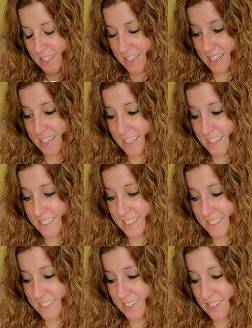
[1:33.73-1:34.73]

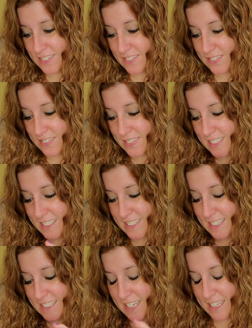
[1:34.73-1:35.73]
Nice. Nice,
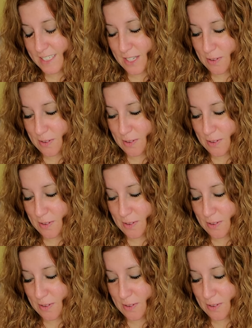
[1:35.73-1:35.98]
nice, nice.